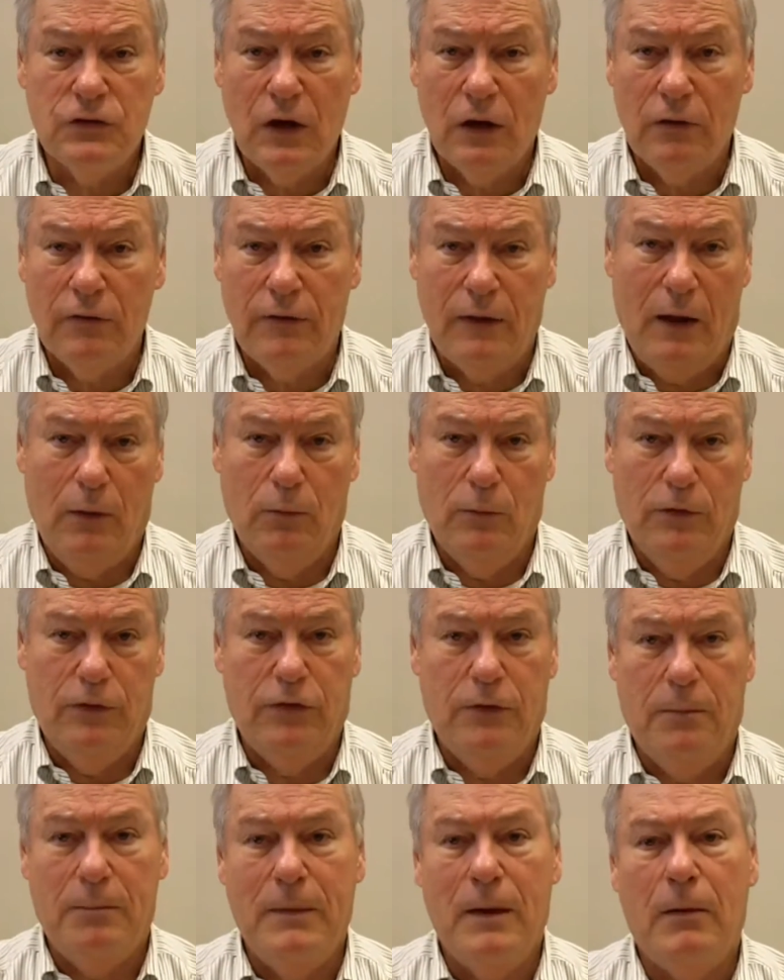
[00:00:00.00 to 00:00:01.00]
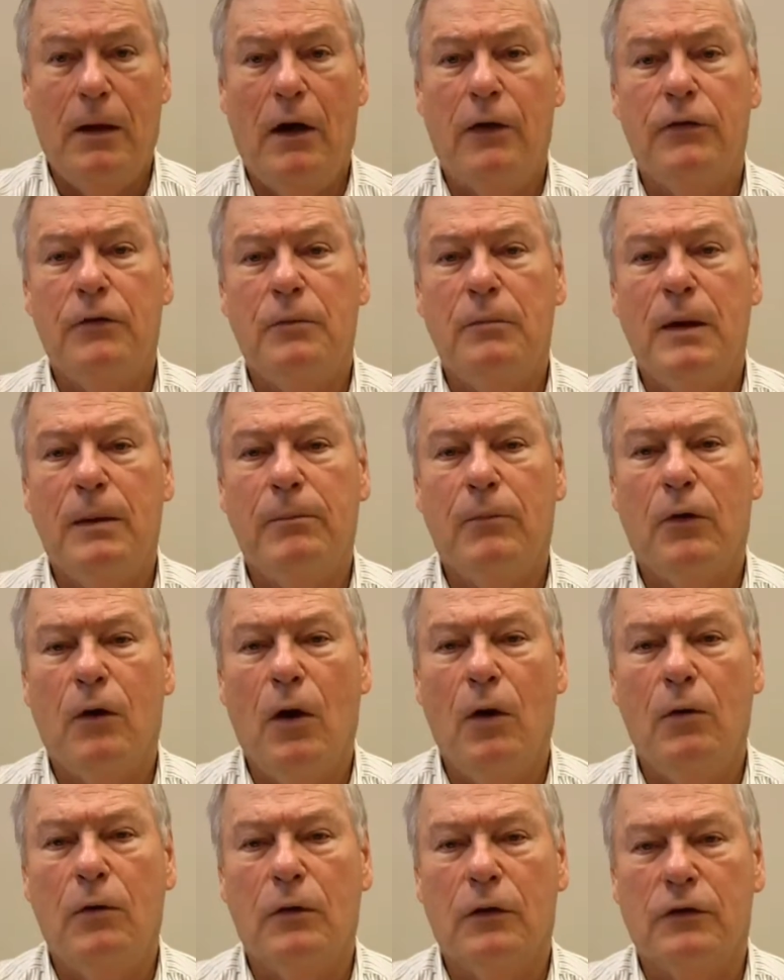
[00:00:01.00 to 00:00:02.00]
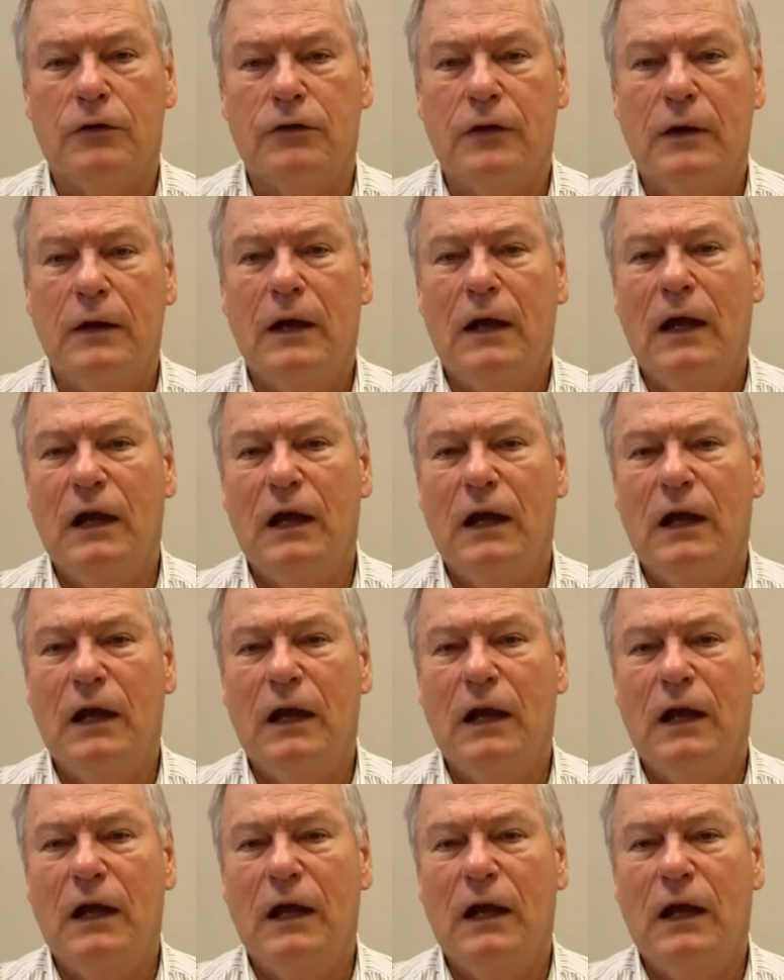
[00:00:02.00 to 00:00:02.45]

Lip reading: Share that with the other member owners.